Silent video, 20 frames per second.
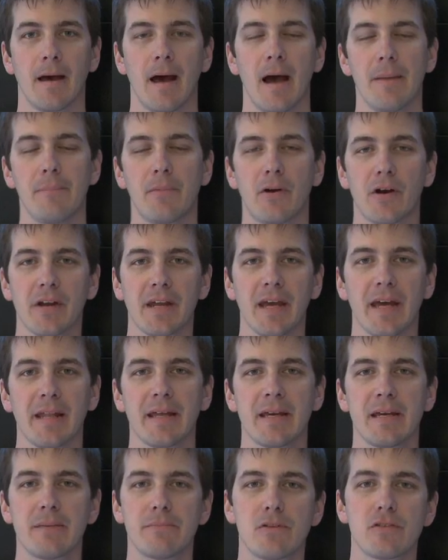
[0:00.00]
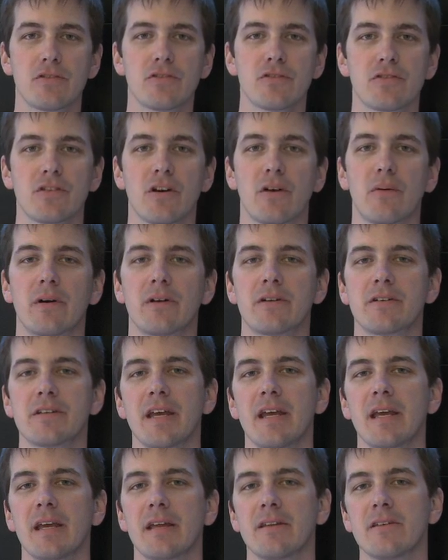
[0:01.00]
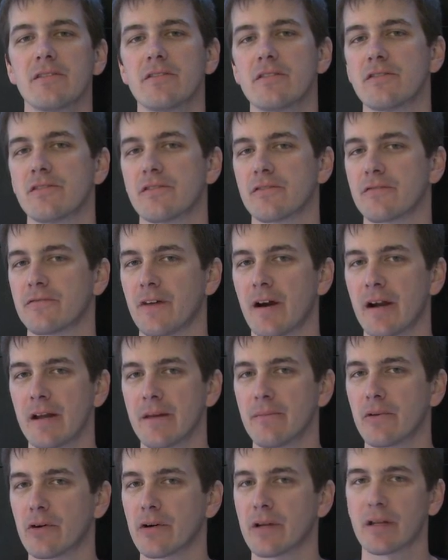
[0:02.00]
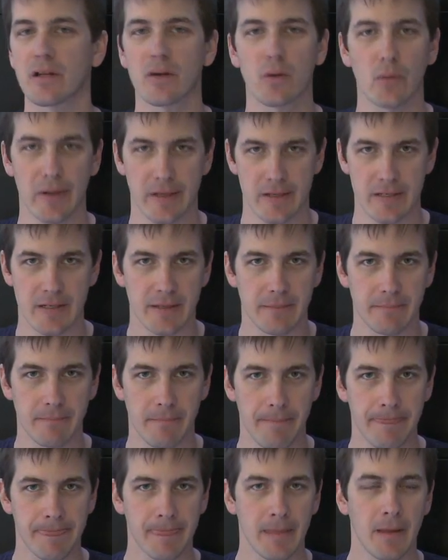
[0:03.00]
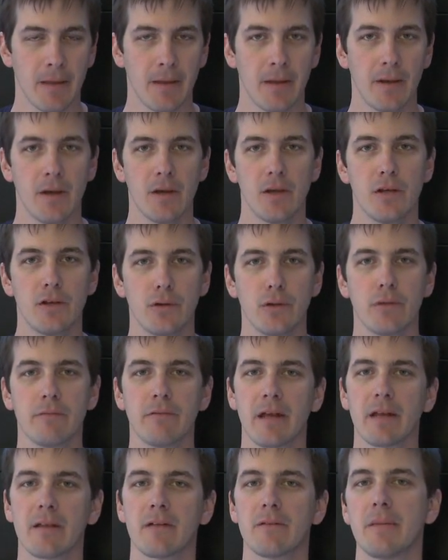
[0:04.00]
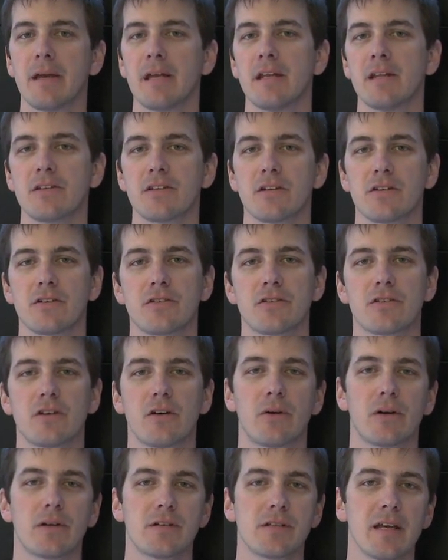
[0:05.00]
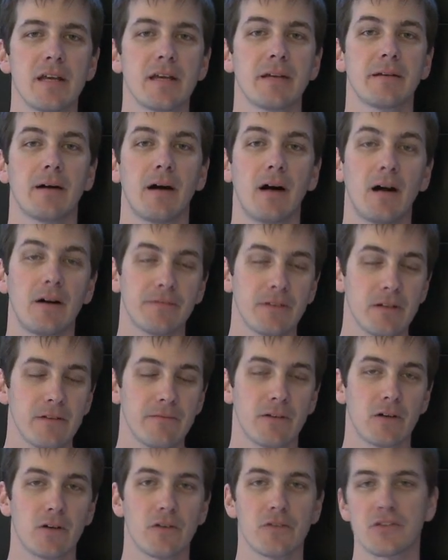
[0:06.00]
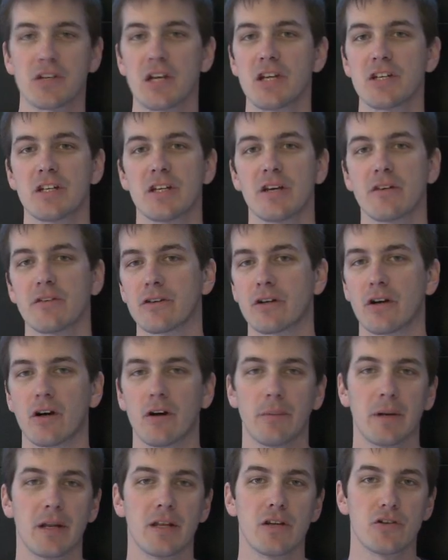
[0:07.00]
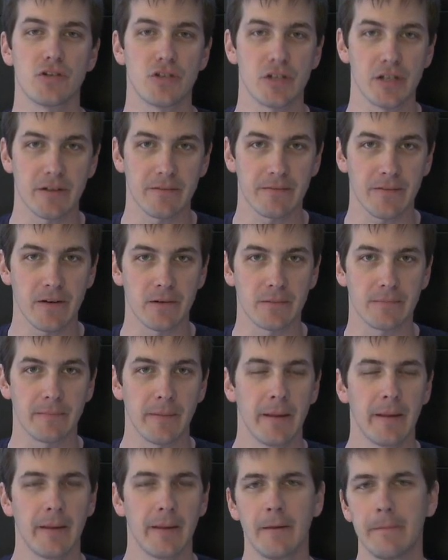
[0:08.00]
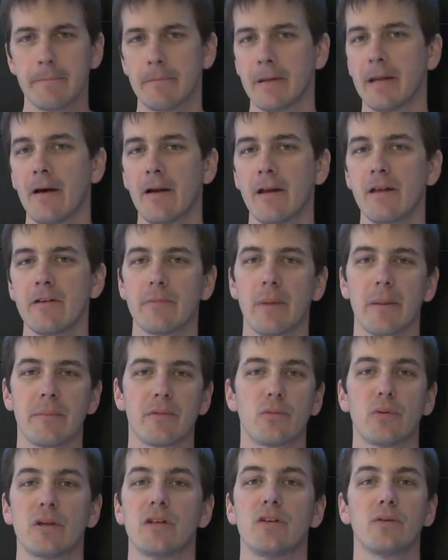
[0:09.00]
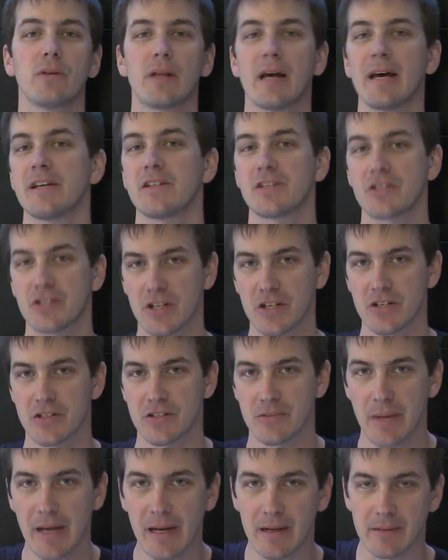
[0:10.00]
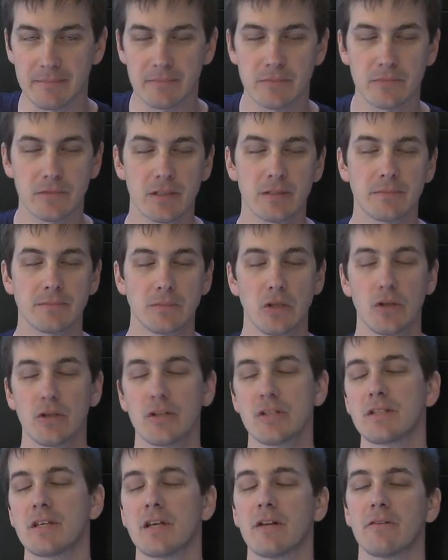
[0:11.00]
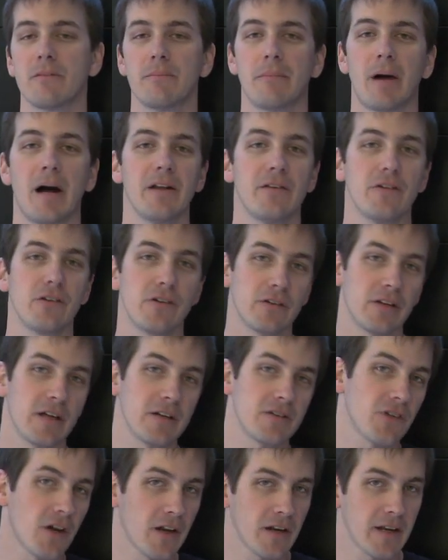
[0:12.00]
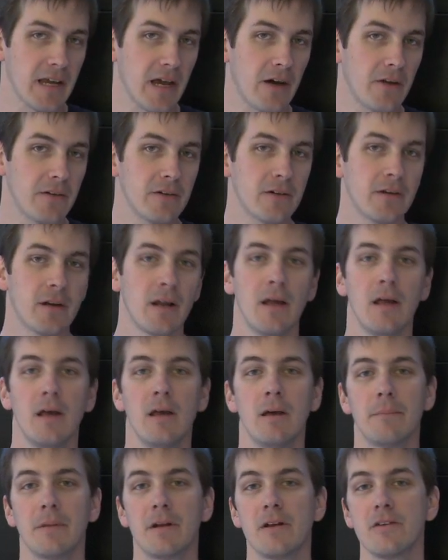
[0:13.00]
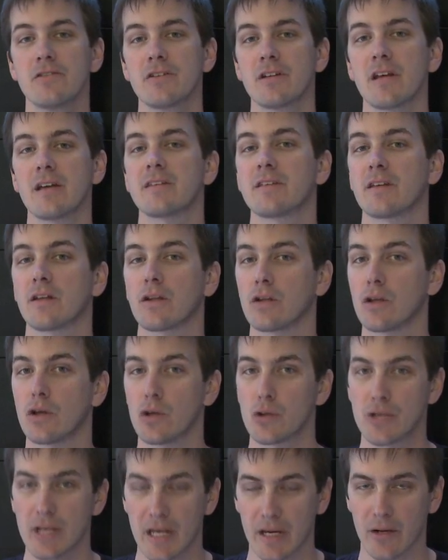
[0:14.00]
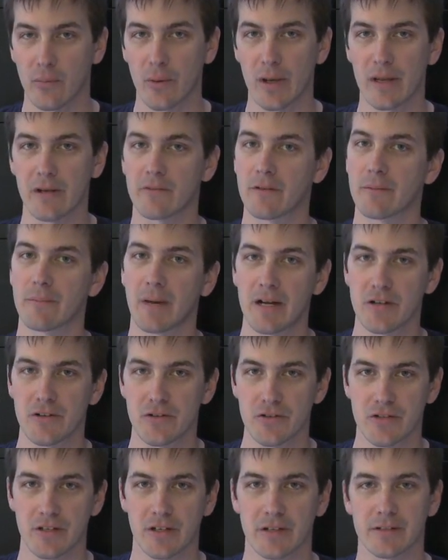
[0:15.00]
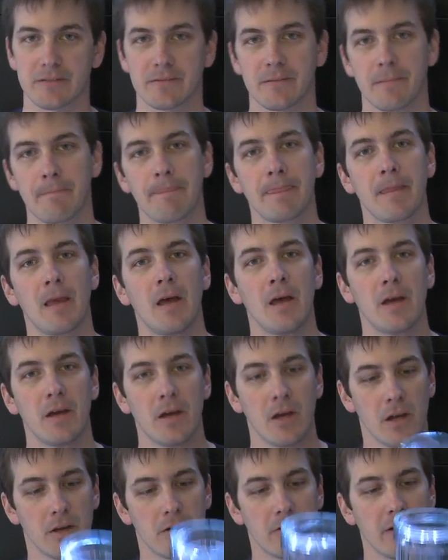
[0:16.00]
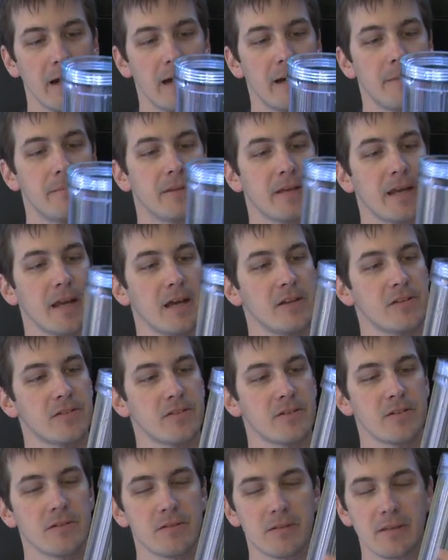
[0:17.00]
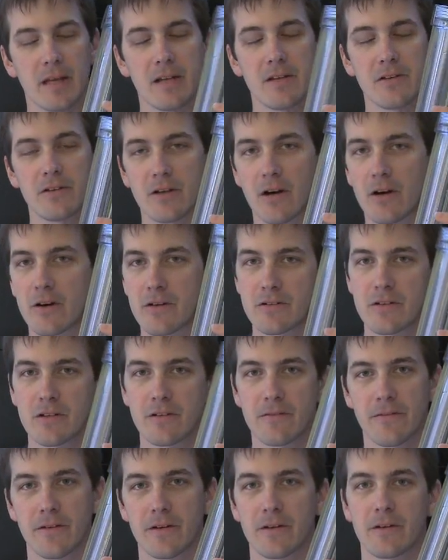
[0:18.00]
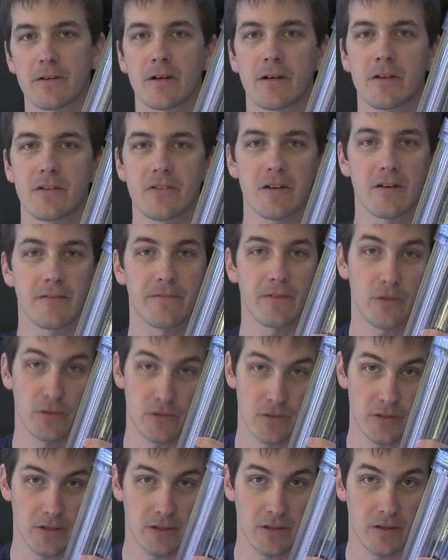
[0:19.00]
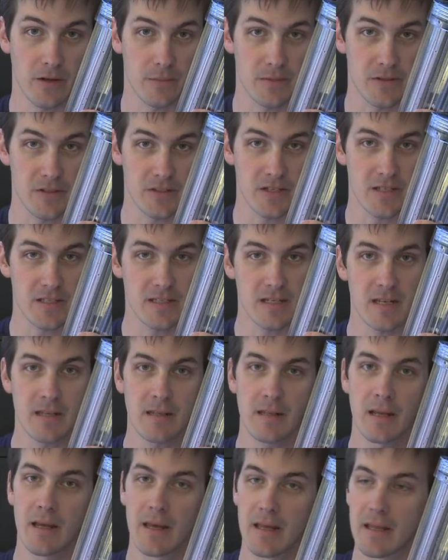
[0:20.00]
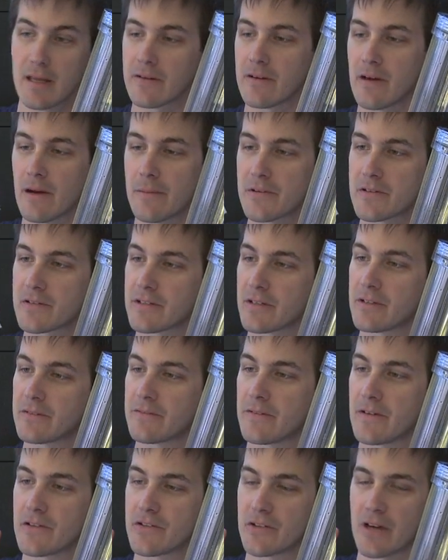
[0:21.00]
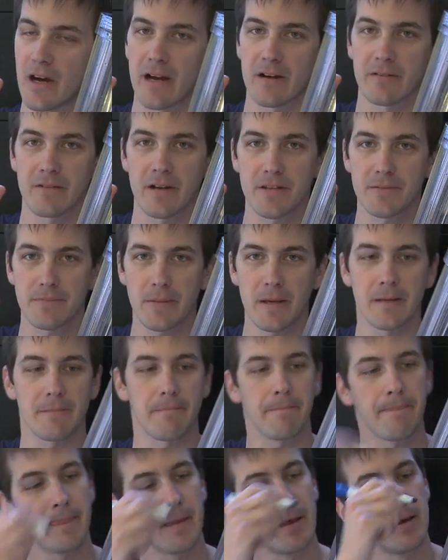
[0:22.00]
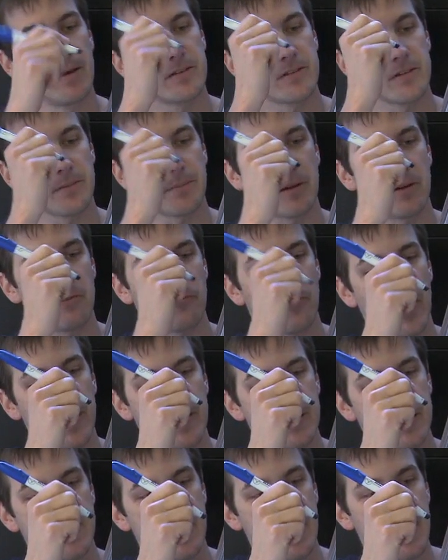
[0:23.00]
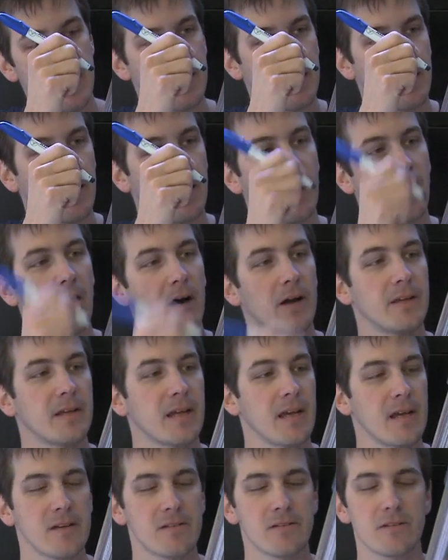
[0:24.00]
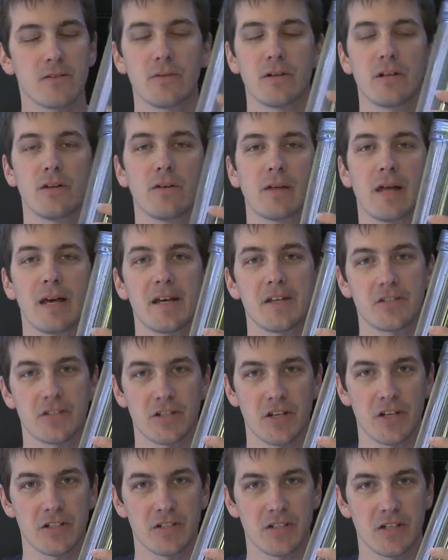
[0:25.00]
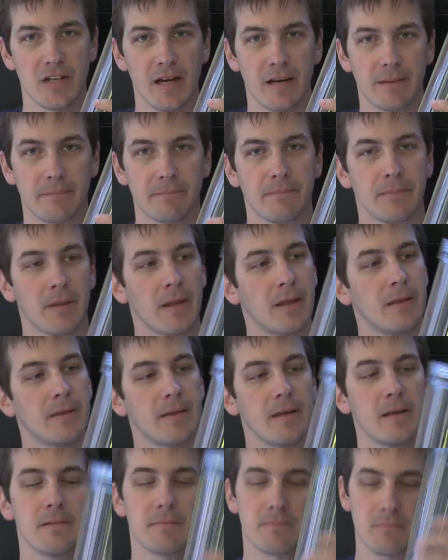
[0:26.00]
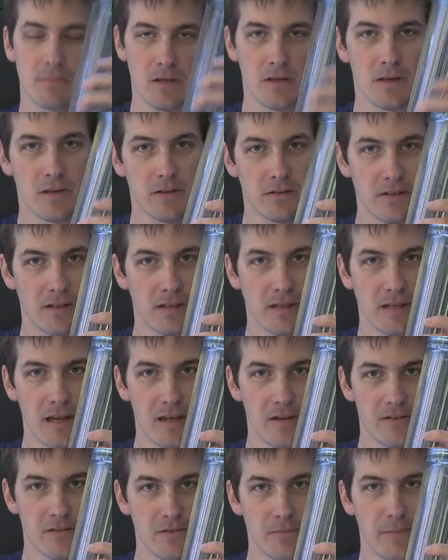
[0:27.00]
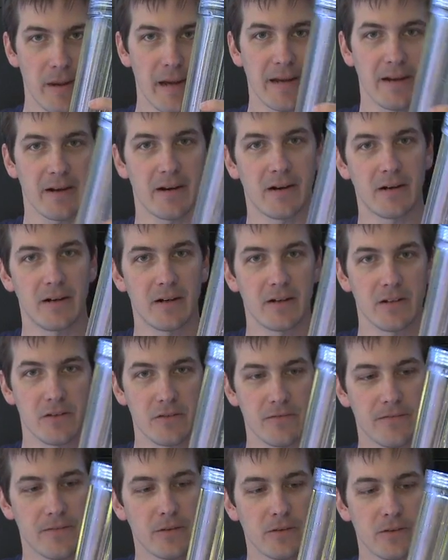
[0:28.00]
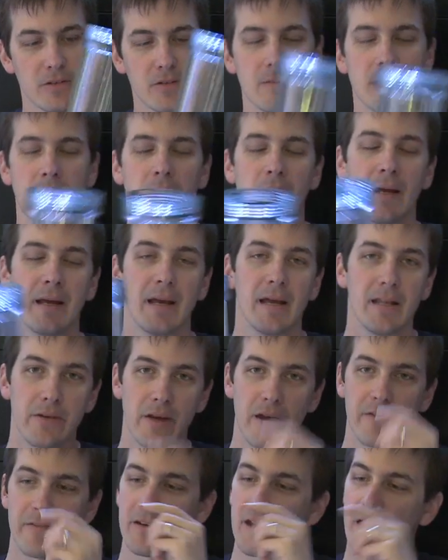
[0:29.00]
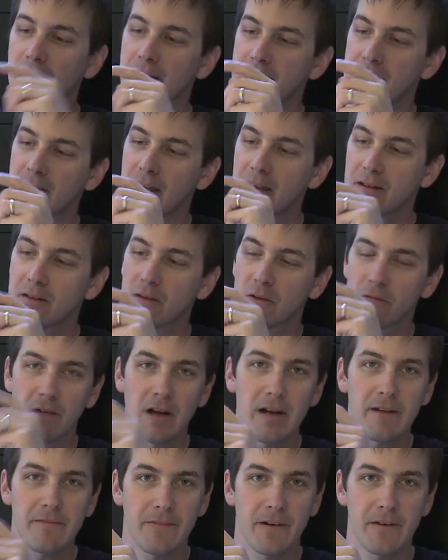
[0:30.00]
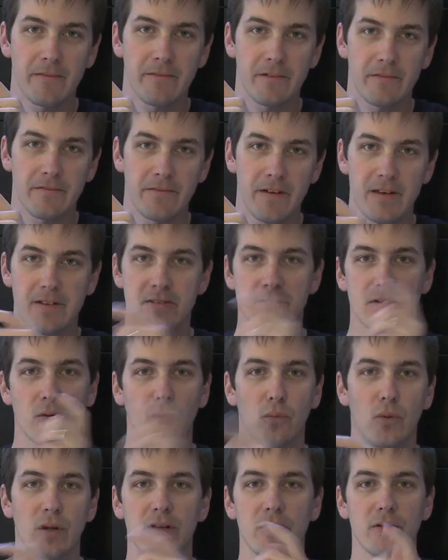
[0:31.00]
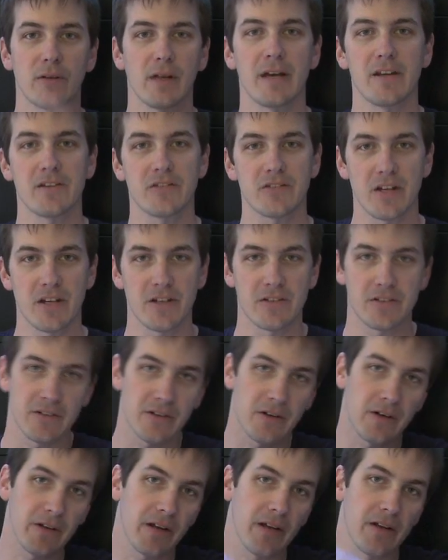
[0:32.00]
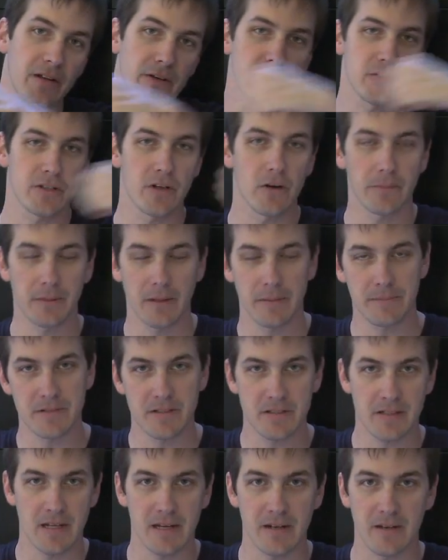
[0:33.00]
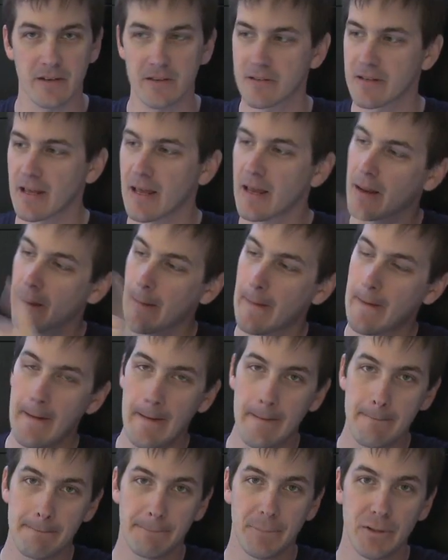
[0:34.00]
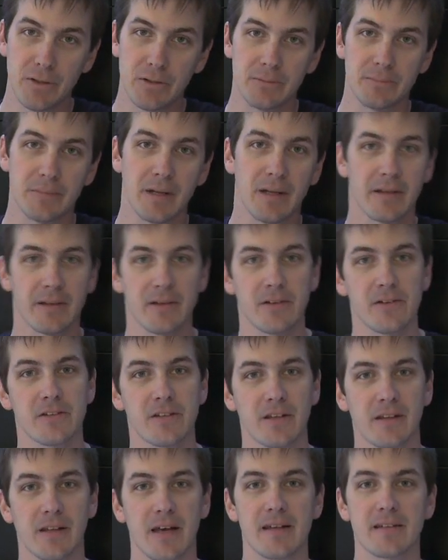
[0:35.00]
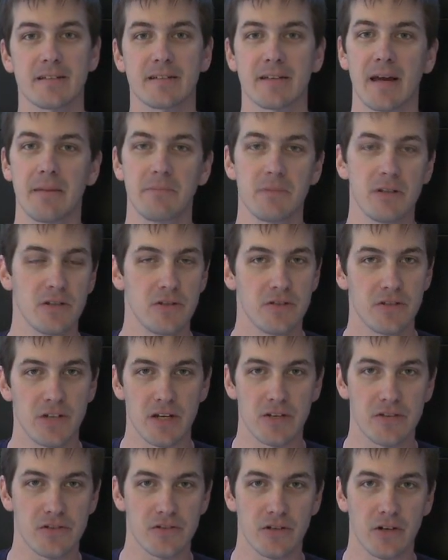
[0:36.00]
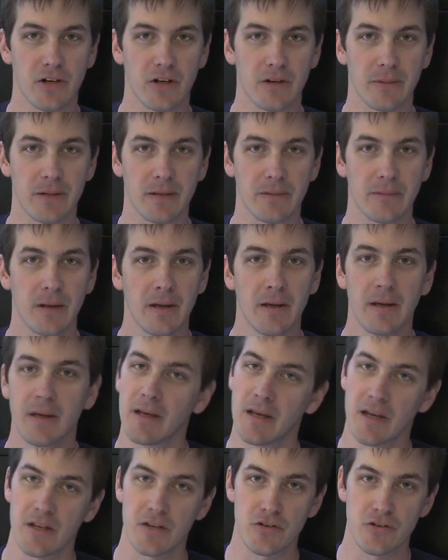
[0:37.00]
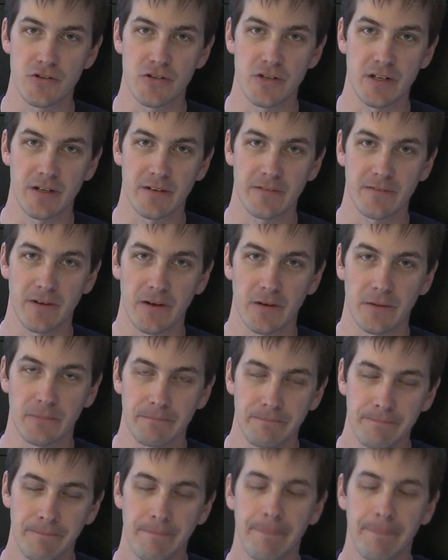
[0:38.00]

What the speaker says: I'm Mark Callahan, Mr. Saltwater Tank, and this is your Friday morning quick tip. Doing regular maintenance on your saltwater tank often involves changing out your carbon and your GFO. But how do you remember when you last changed them out? Well, you can set a reminder in your electronic calendar, but here's a nice low-tech way to remind yourself. Grab the canister that your cartridge for your GFO and your carbon sits in, then grab yourself a dry erase pen. Simply write the date on the canister when you last changed it out. Then stick the canister back on your filter, and you have a nice date right in front of your face when you last changed. All you gotta do is open up the stand on your tank. Boom, there's the last time that you changed your carbon and your GFO.